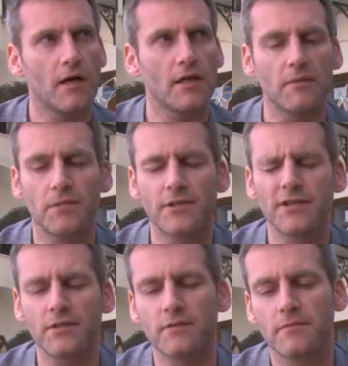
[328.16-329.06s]
and the
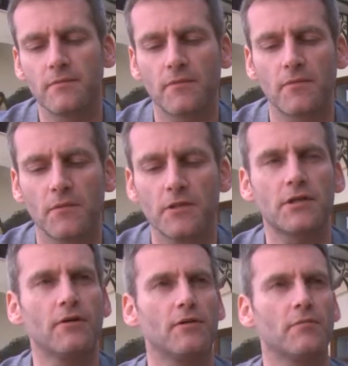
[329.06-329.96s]
magician will
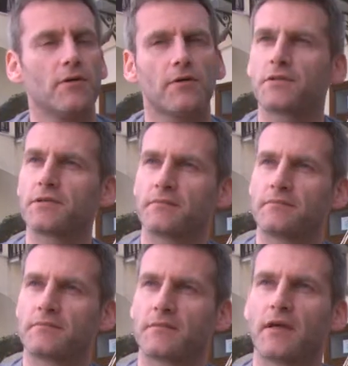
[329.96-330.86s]
show you the box,
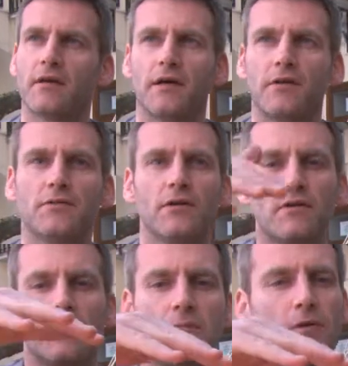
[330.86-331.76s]
and he'll show
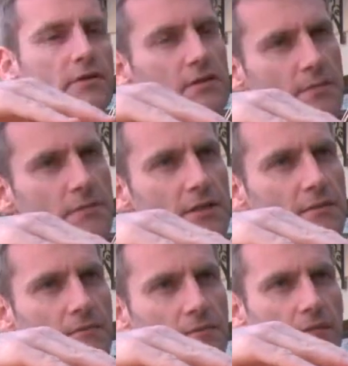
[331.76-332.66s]
you that the box is empty,
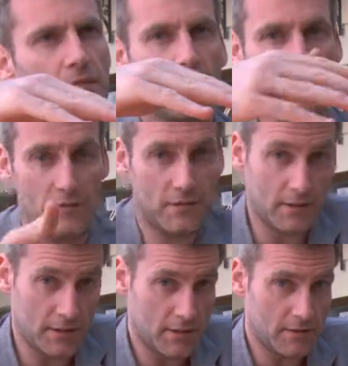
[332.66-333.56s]
and you
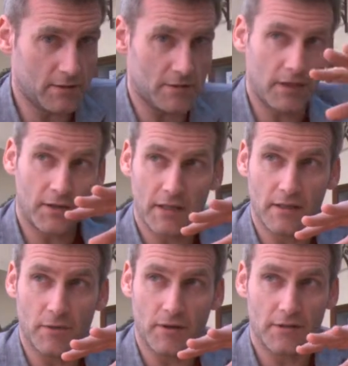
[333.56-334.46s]
see, there's nothing in
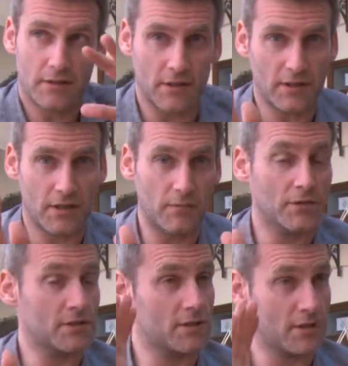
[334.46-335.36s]
the box, you
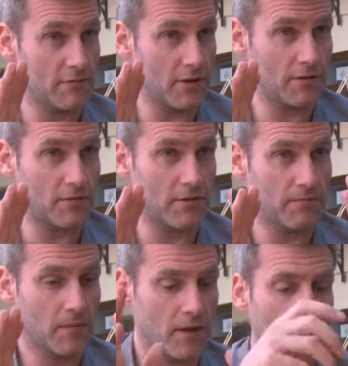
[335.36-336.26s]
can see right through it,
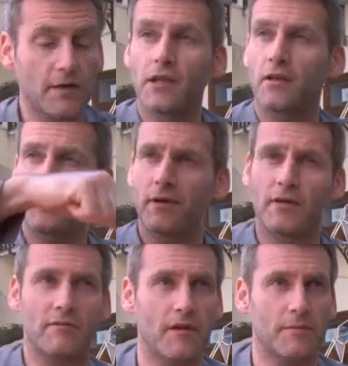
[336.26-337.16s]
and then he'll pull
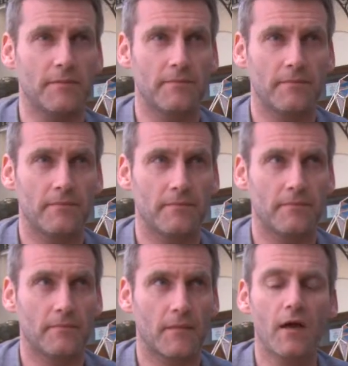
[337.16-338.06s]
out the rabbit.
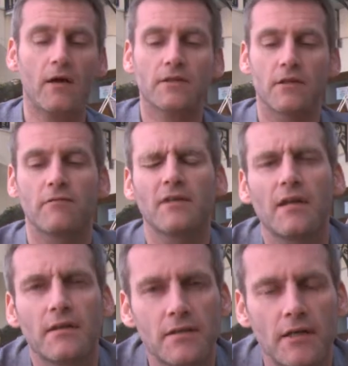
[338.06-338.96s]
So I really
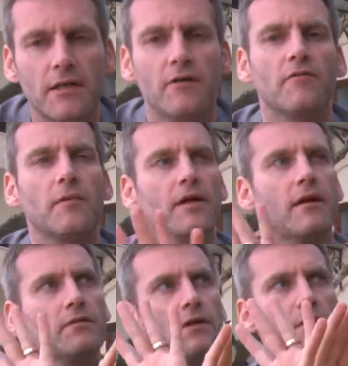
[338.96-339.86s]
like this idea of
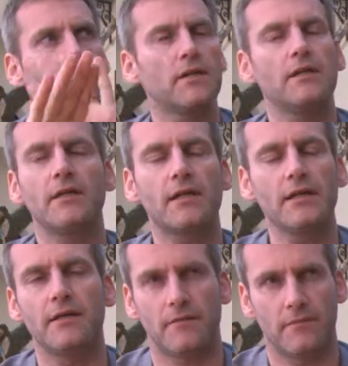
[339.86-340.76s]
making everything completely
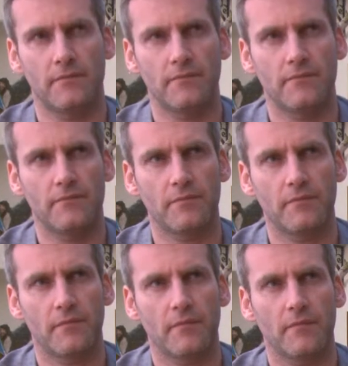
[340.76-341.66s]
clean,
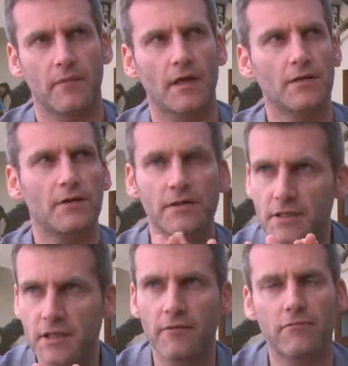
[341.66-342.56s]
and you can
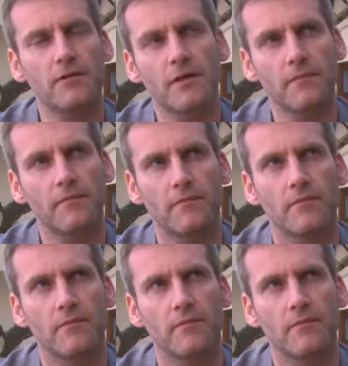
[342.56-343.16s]
see everything,